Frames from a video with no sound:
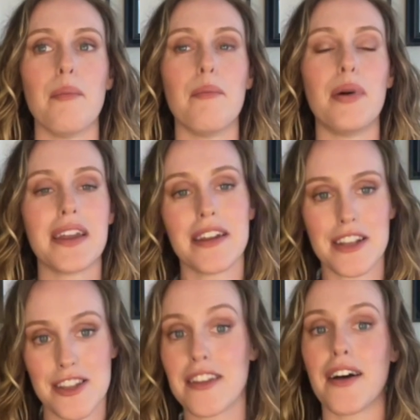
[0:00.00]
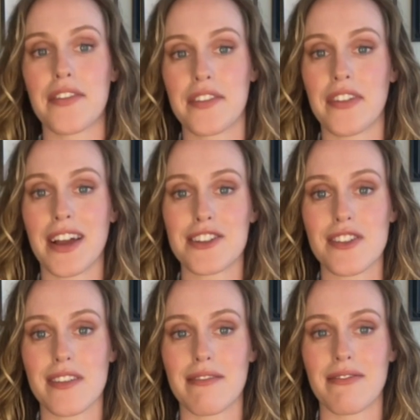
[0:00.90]
but in a soft
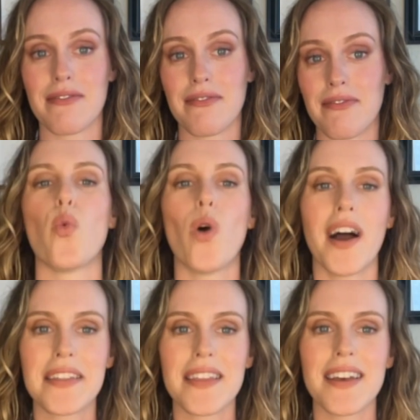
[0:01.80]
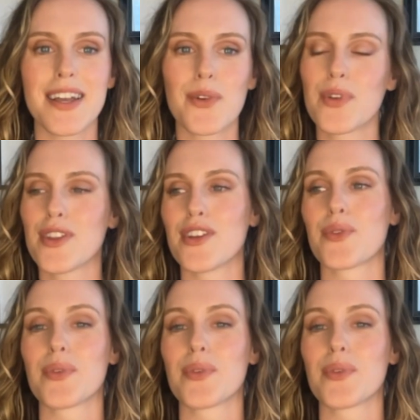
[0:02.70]
fashion. Wide leg would look